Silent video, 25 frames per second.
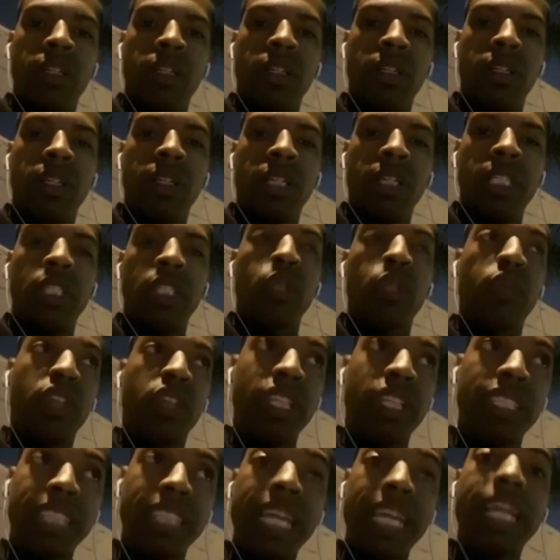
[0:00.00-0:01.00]
So for the
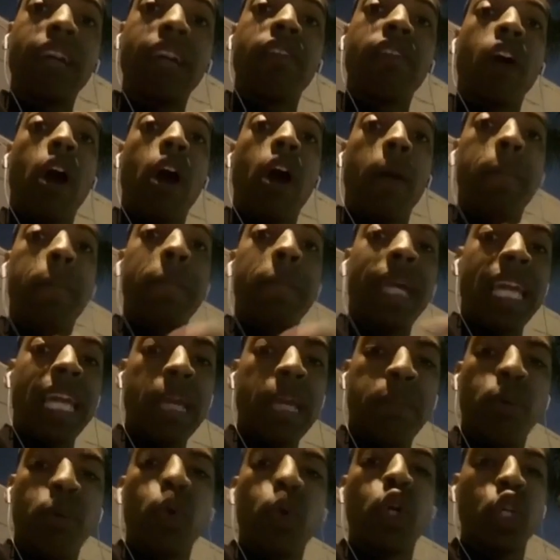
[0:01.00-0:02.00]
sake of our
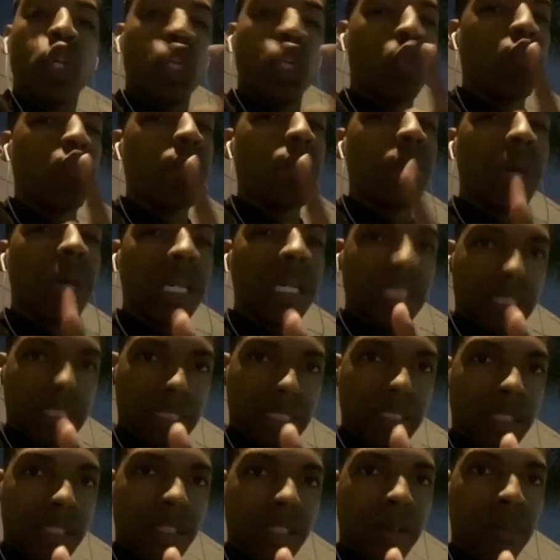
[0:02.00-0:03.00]
people, you must
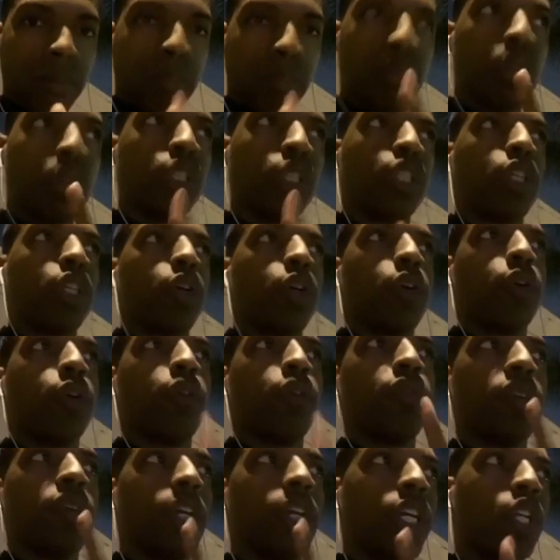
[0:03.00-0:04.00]

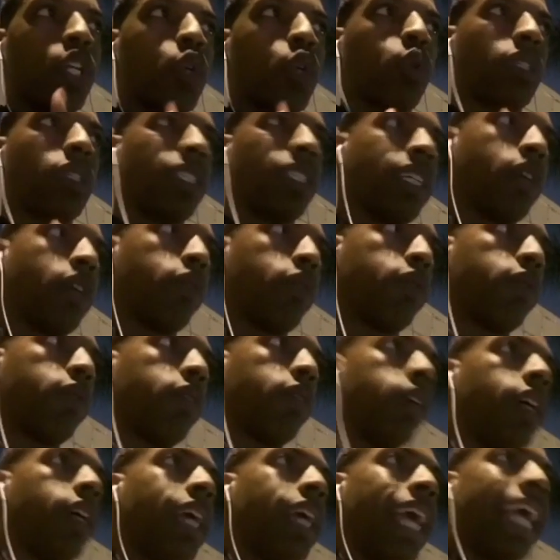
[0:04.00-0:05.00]
preserve yourself,
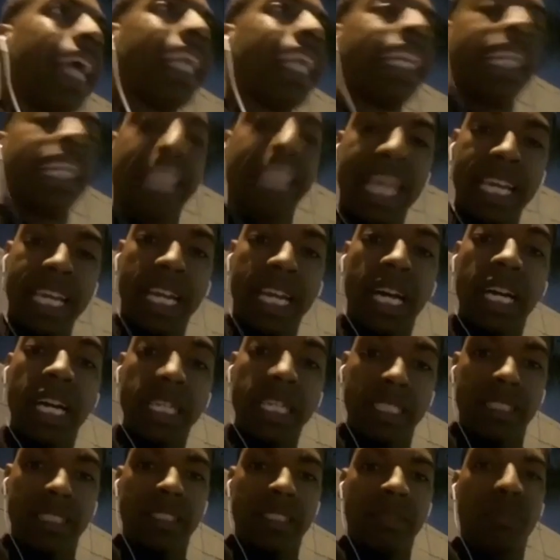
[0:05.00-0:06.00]
and let
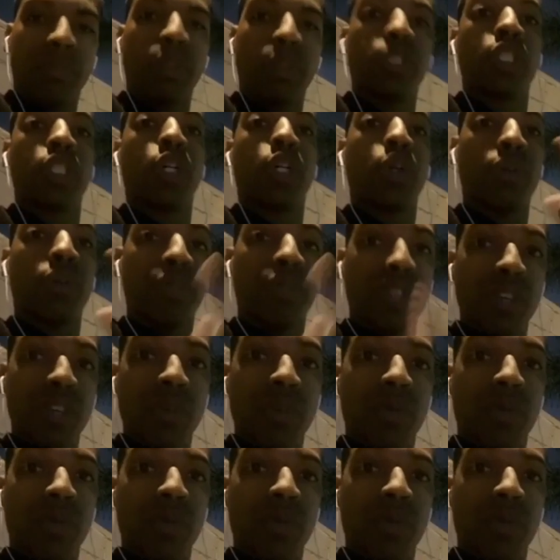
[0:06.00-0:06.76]
us preserve you.